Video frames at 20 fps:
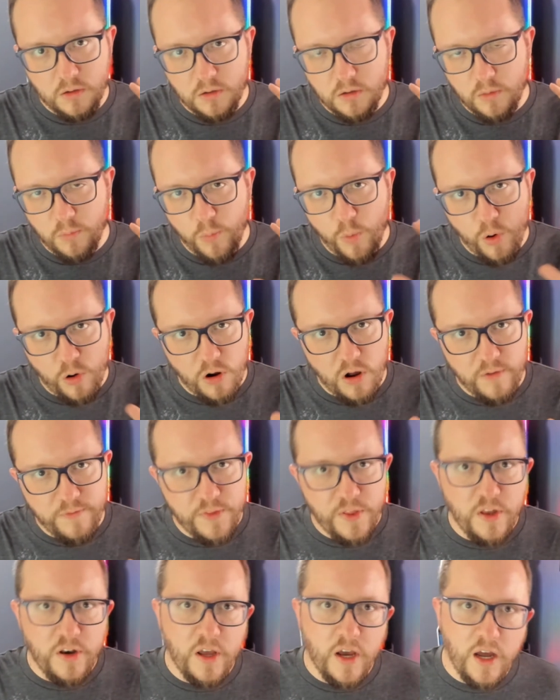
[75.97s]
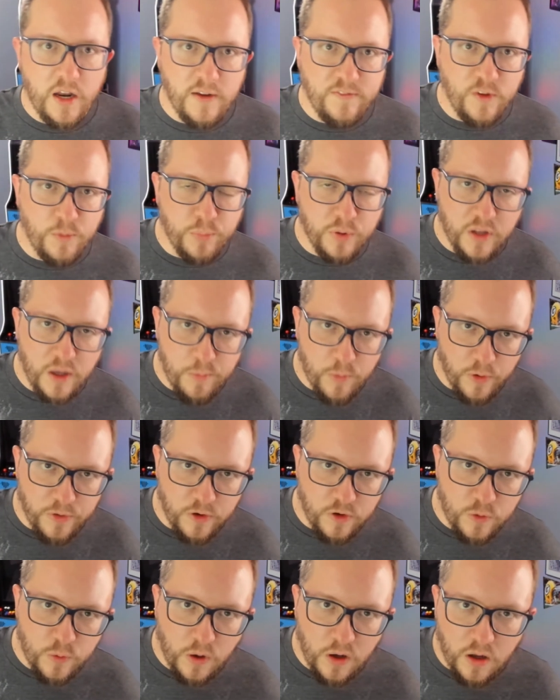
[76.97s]
More often than not, if you play more
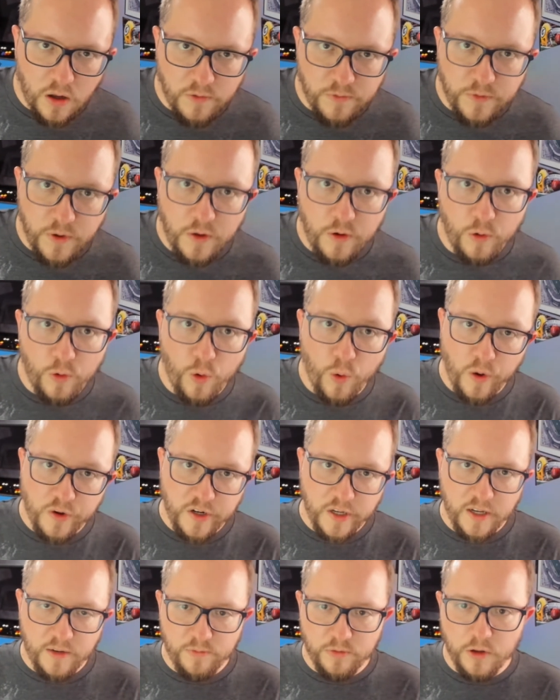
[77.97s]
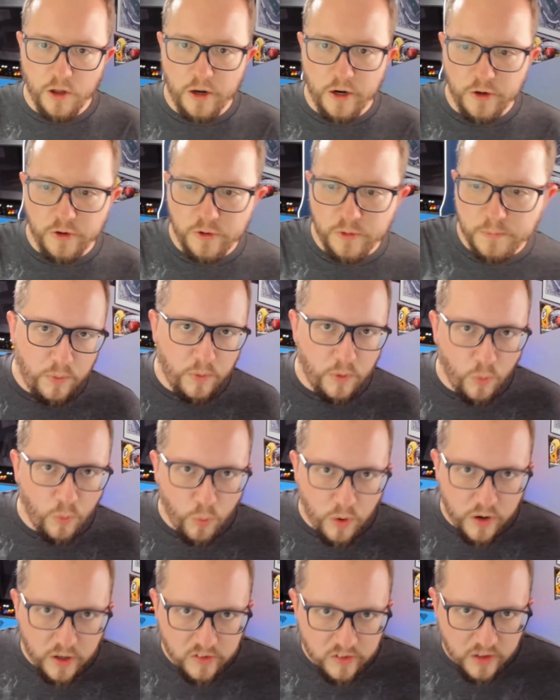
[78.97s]
than 12, you're going to get flooded.
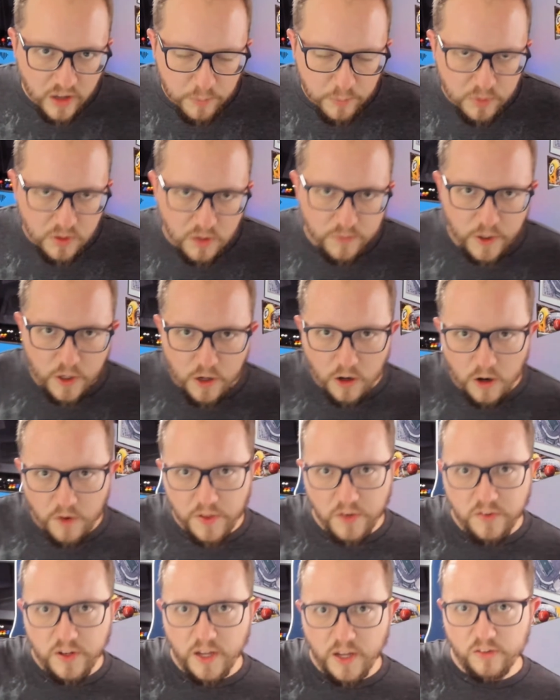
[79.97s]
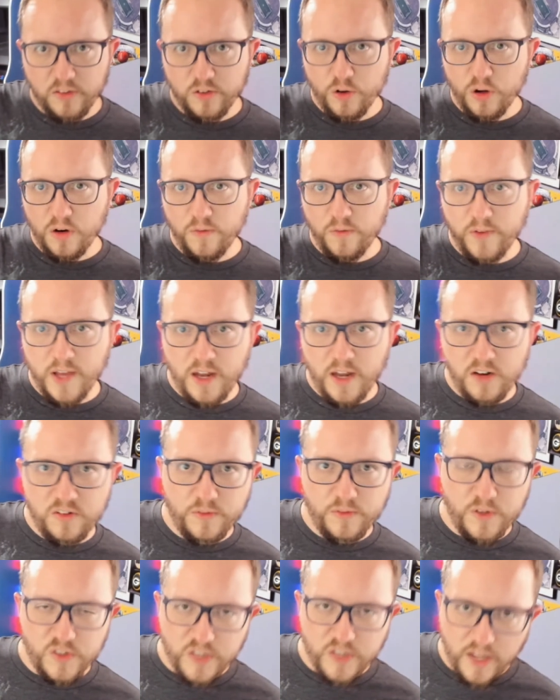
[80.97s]
One example of a card that takes good advantage of
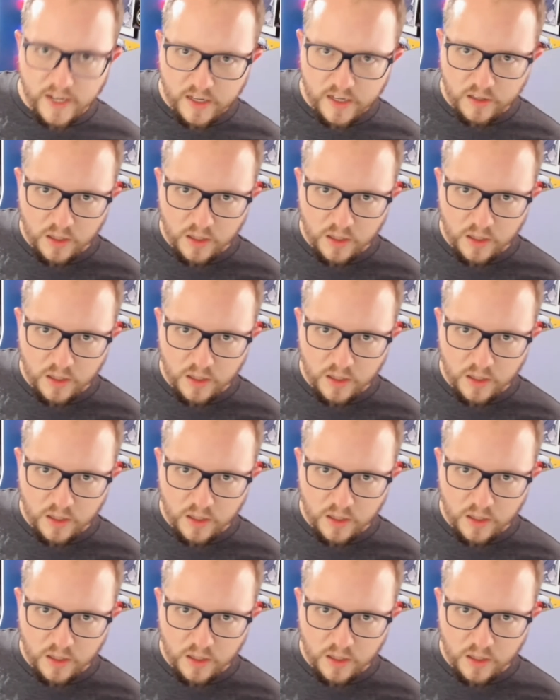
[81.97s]
the cycling